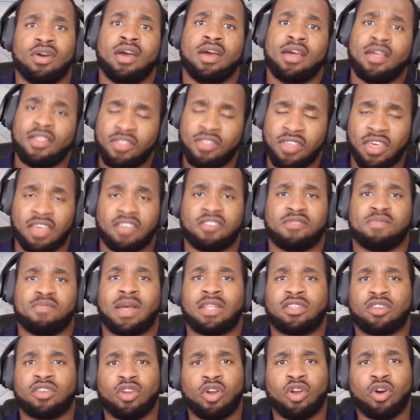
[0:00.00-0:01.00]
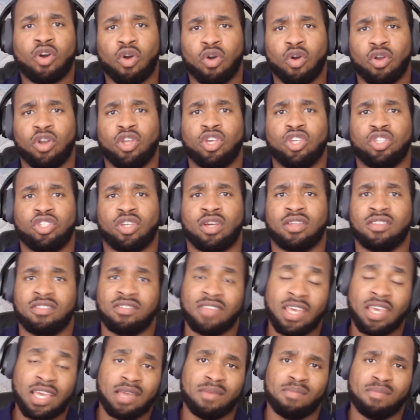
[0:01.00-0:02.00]
this particular collision
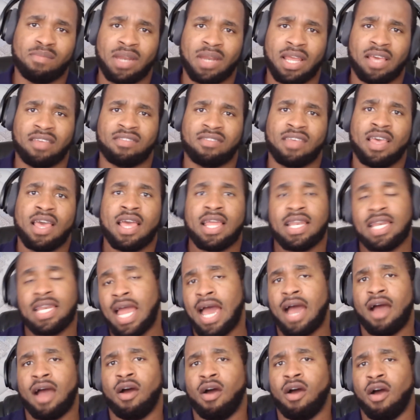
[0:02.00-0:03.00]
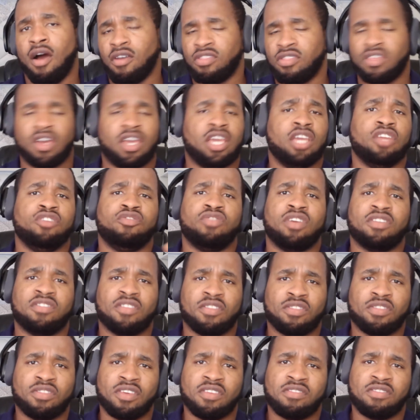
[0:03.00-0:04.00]
taking place. Now, other
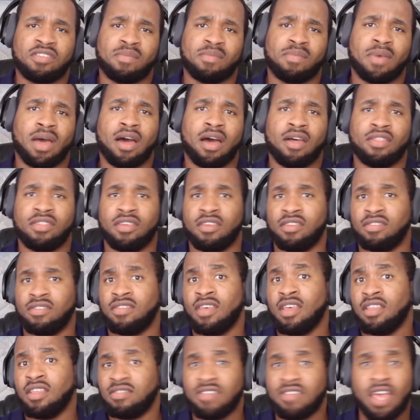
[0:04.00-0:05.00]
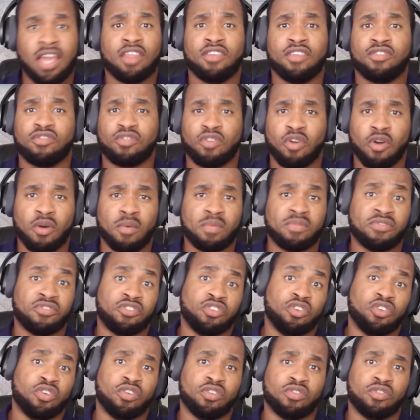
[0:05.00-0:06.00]
interesting things about these telescopes
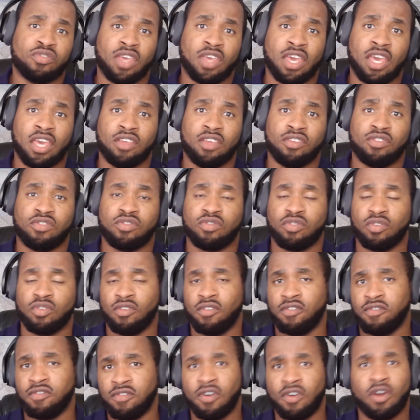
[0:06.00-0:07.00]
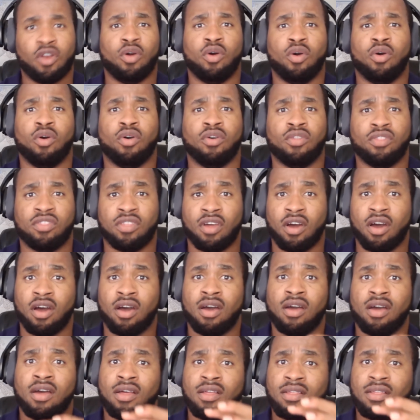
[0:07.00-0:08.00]
used is to follow the
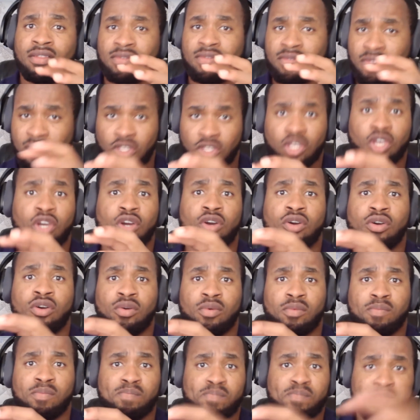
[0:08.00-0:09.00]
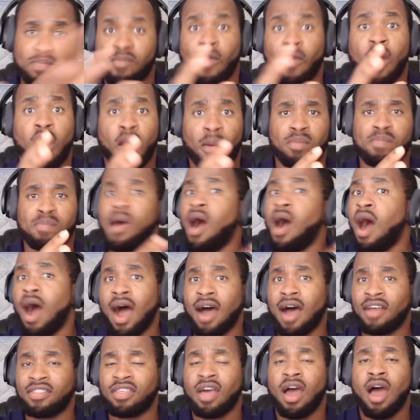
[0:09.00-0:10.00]
new orbit
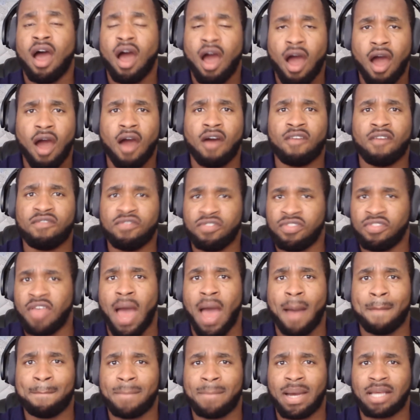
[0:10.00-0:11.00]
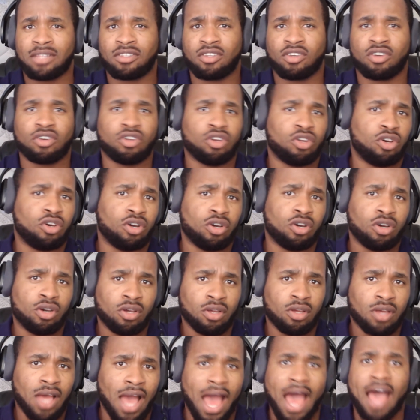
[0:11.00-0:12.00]
path of that particular
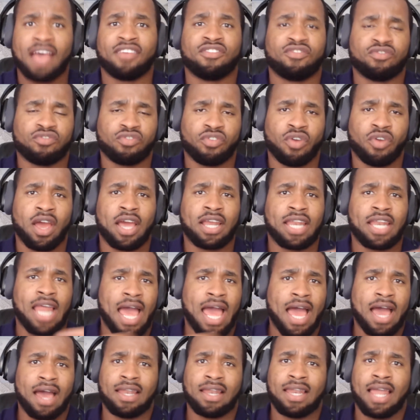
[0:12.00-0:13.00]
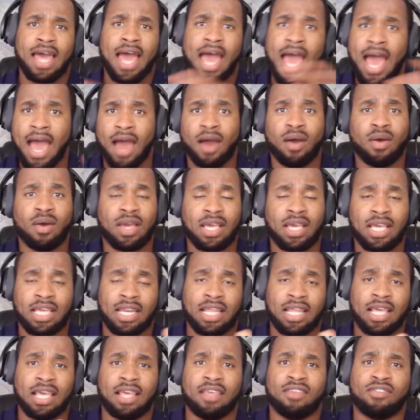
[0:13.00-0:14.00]
asteroid and how it
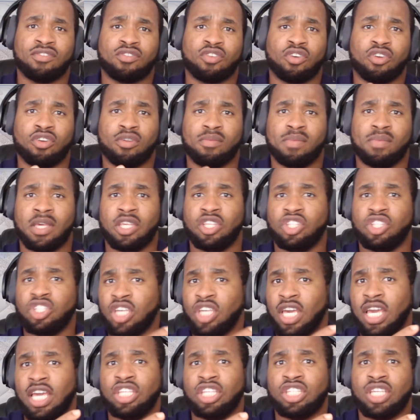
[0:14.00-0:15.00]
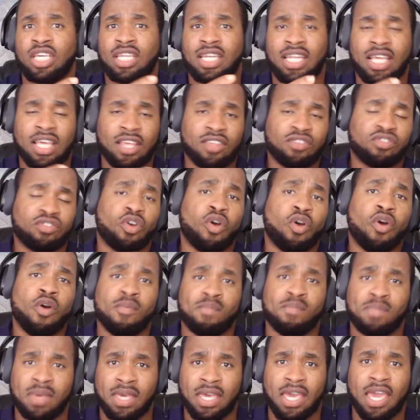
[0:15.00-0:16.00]
is going to be changing its own
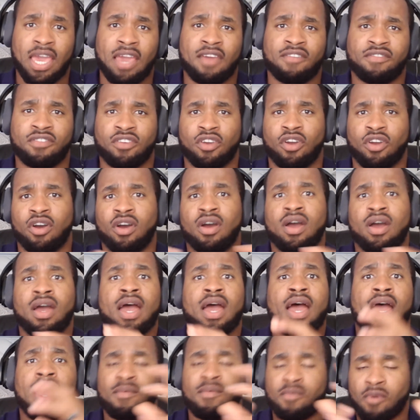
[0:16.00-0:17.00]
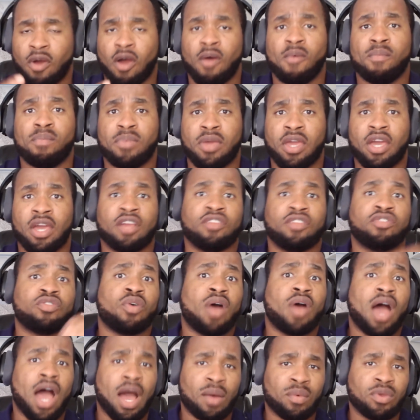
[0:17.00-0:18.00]
behavior compared to
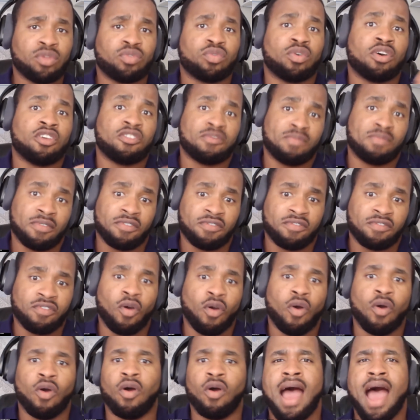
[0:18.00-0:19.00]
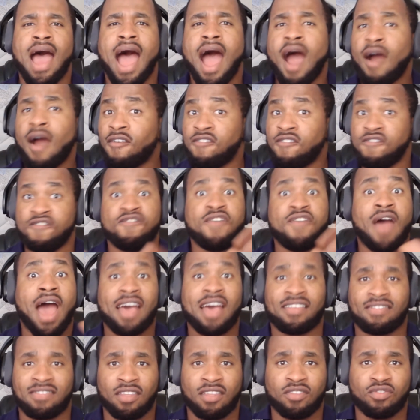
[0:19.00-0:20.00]
how it was before. How
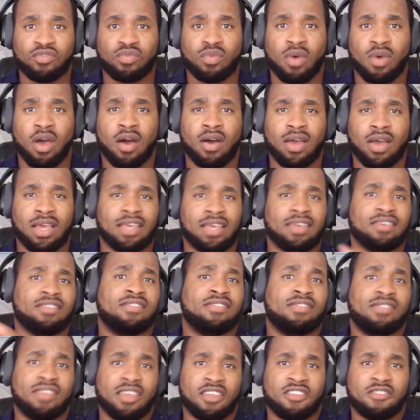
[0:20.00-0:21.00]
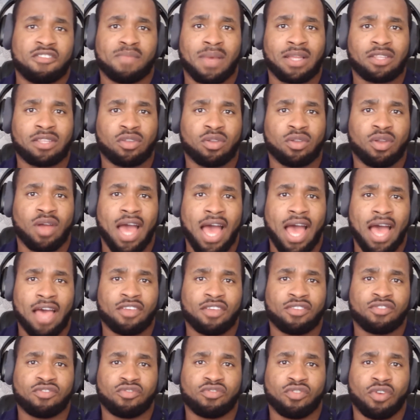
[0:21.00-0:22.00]
fast as well is this particular
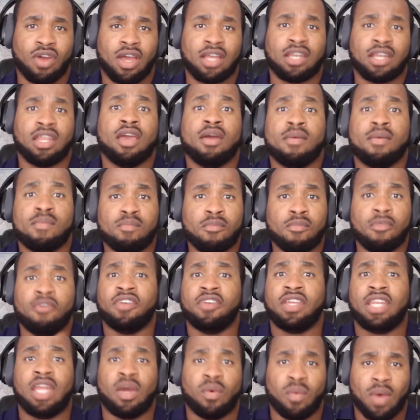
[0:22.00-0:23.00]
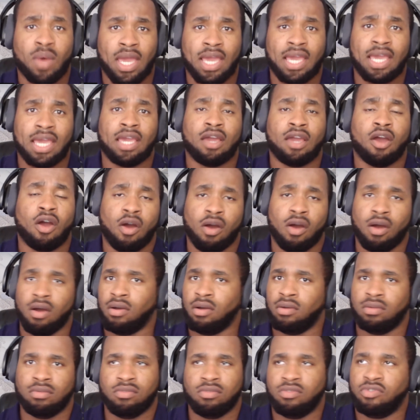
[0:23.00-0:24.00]
asteroid moving away
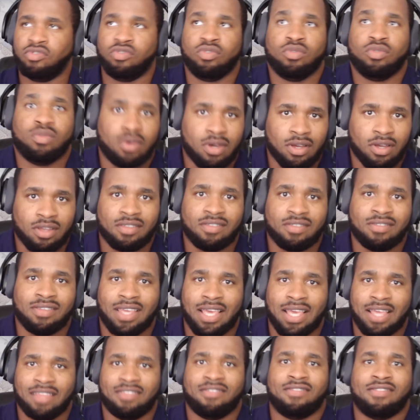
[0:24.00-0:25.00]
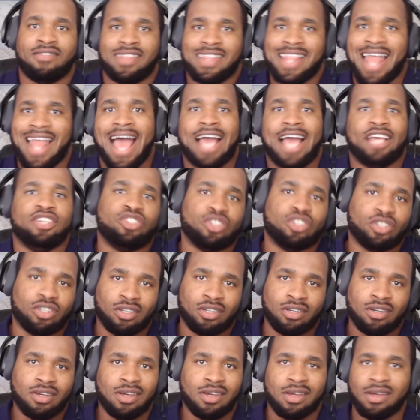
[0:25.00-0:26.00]
or towards its
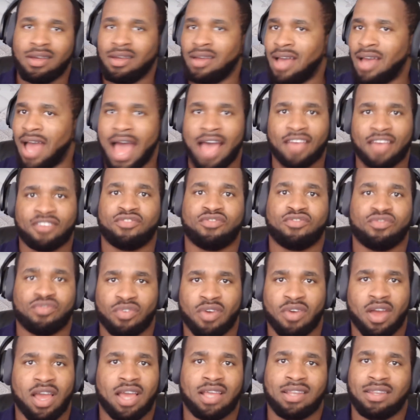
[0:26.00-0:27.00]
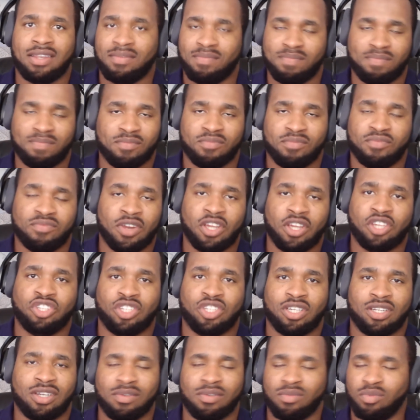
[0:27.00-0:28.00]
larger asteroid
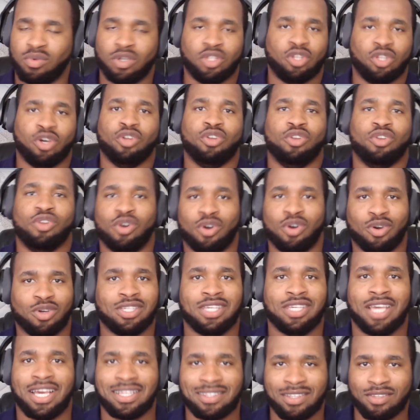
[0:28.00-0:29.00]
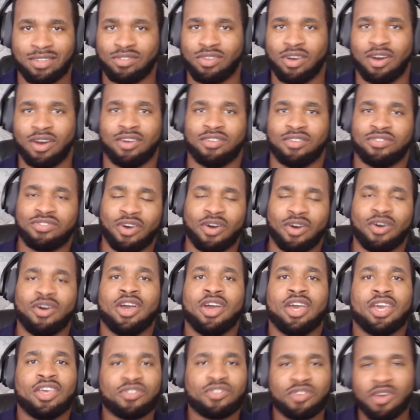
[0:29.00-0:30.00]
region? We don't know yet at all. So
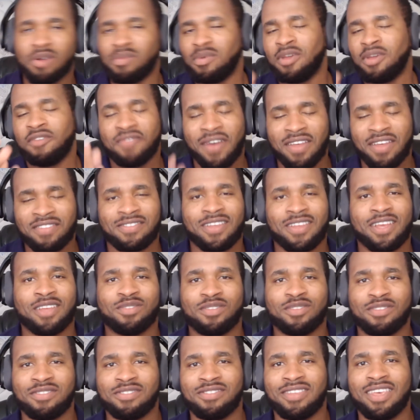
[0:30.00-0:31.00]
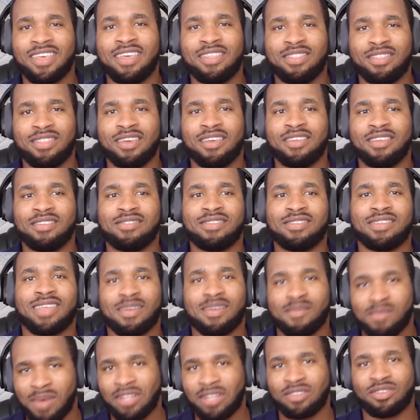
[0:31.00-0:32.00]
it's going to be fascinating to see this
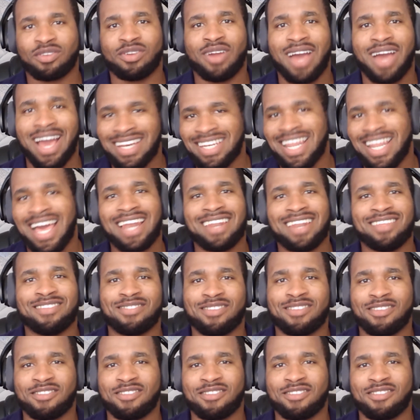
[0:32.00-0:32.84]
particular analysis